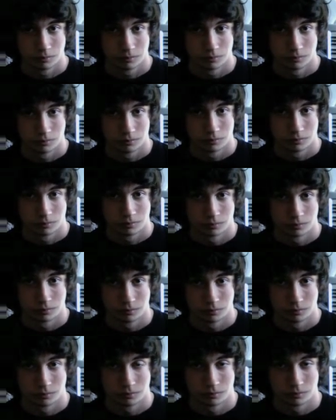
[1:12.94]

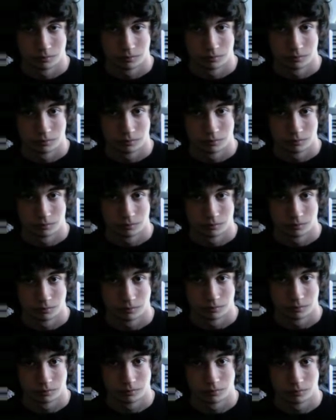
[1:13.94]

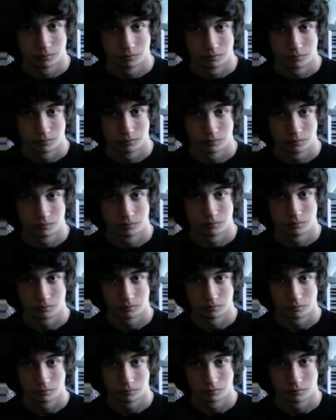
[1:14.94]

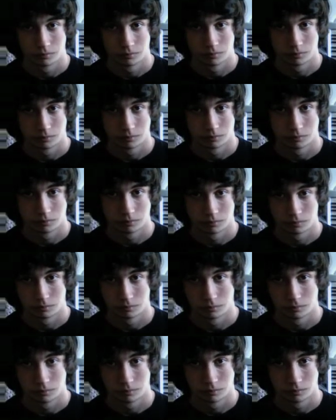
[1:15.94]

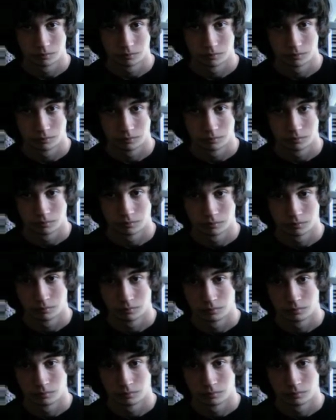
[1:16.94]
The person shown says nothing.